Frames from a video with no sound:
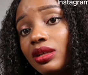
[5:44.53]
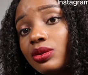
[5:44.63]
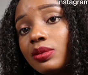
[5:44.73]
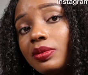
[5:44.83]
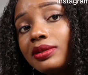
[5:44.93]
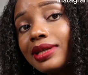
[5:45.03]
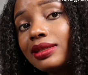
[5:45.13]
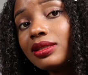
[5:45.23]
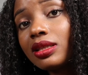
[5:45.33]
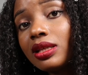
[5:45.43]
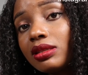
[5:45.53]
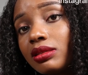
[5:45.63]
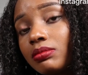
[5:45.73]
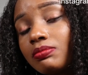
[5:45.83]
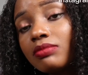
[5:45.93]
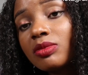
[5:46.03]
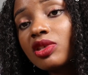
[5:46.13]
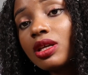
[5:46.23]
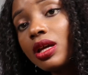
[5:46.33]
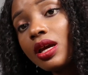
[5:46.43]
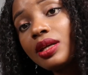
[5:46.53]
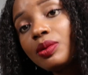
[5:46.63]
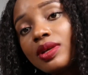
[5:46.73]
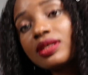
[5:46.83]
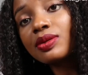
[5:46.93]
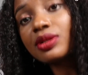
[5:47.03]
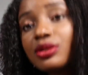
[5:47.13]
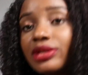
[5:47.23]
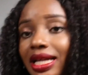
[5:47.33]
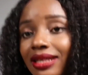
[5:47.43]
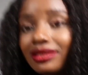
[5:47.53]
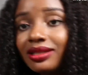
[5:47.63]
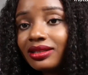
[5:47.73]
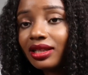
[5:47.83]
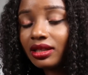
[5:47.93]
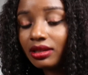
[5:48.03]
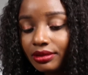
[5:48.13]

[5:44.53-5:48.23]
It will be night things. Anyways, I'll see you guys later. Gosh.